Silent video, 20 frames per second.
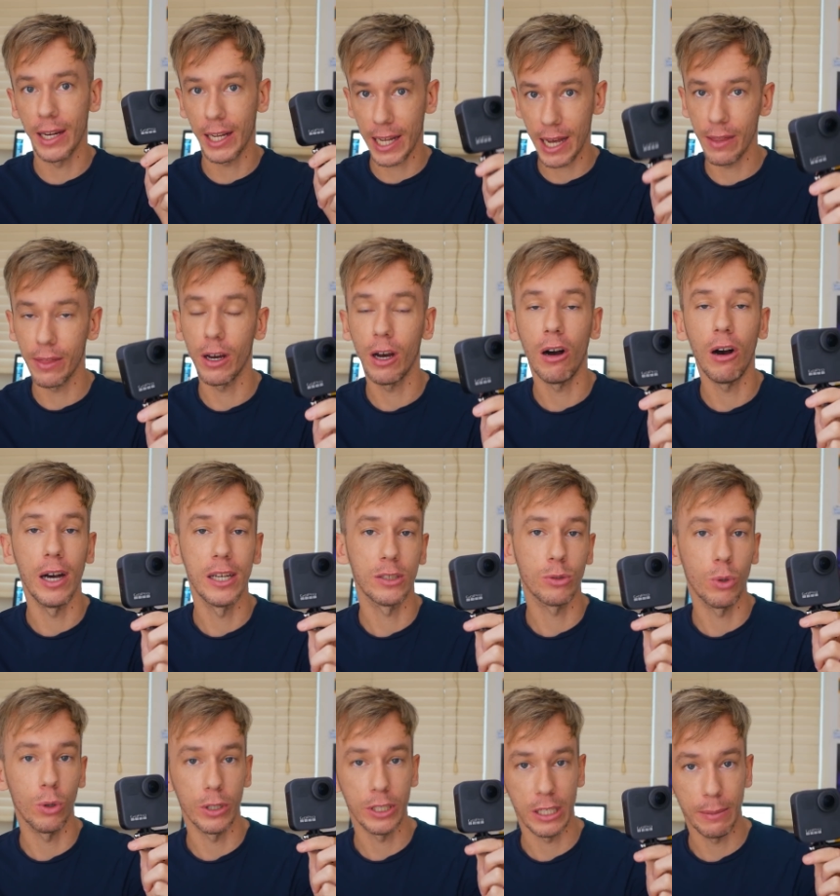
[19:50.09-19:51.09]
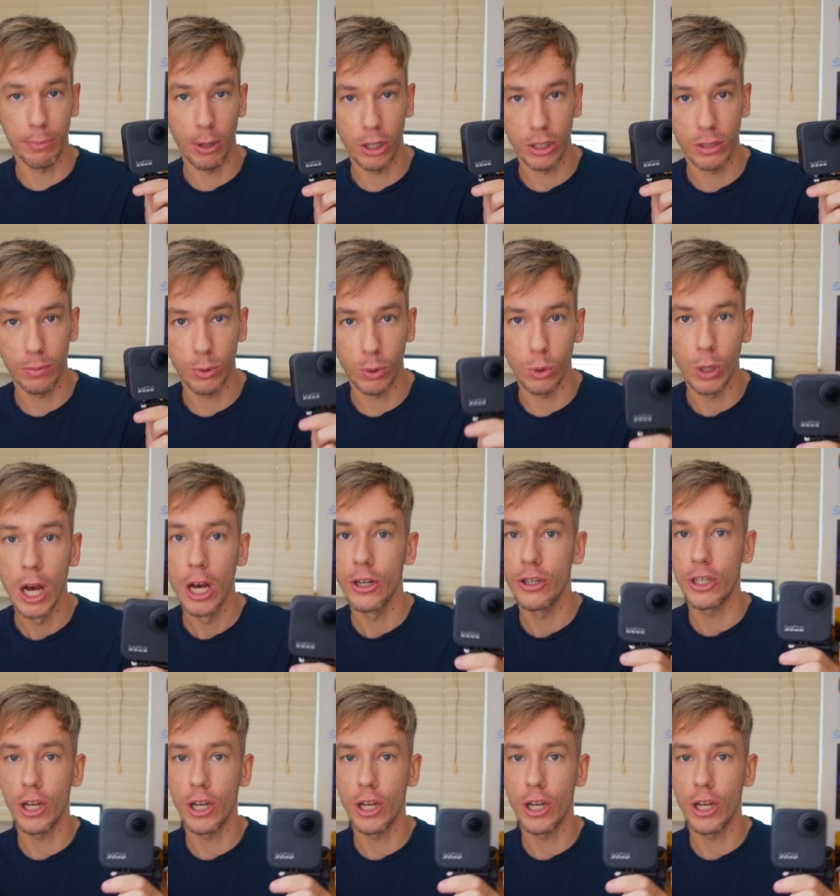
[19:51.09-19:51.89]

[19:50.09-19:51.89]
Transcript: again, the highest quality possible,